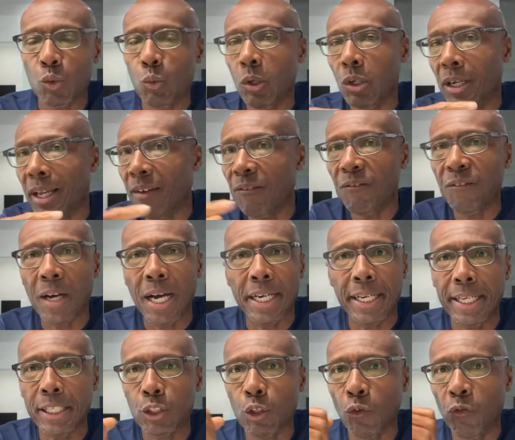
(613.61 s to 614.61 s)
We're going to have
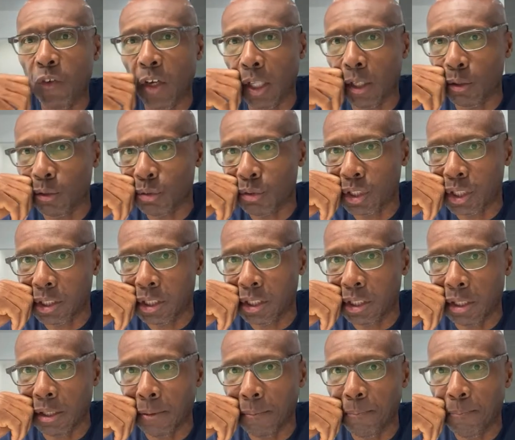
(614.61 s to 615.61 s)
financial
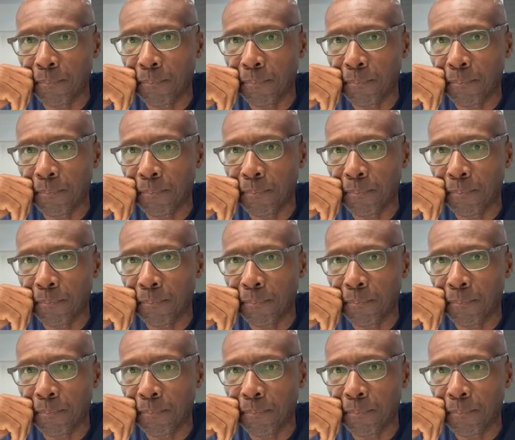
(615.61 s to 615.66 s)
fellowship.